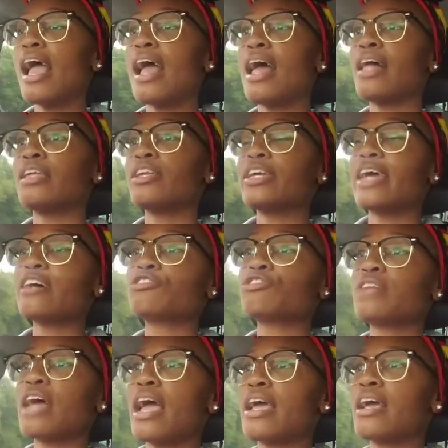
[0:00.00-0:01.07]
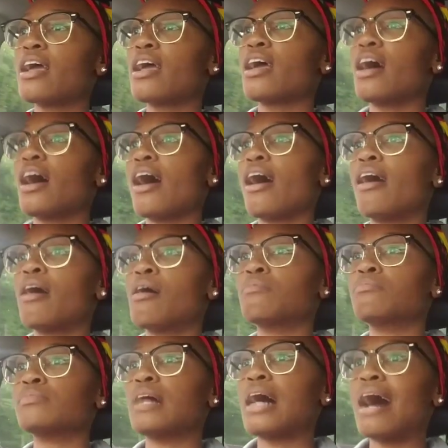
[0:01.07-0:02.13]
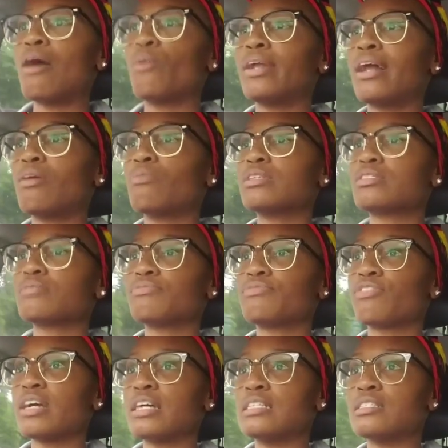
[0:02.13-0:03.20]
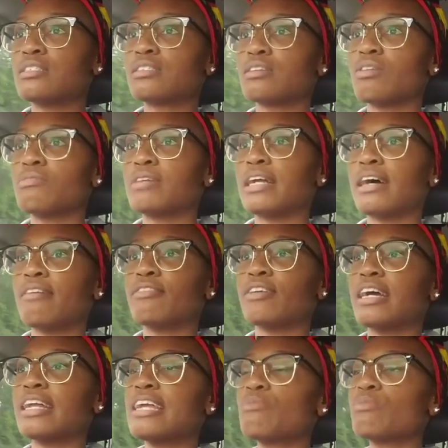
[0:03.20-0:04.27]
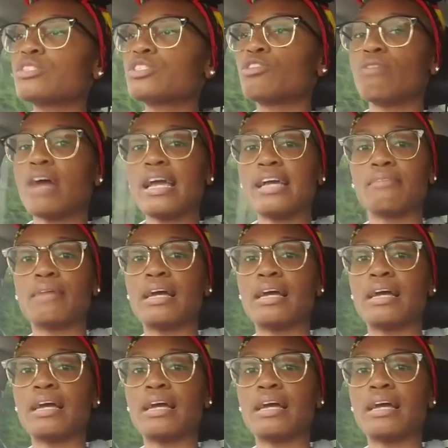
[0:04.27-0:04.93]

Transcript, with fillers: And yesterday, um, I went out with some friends or whatever, and it was great,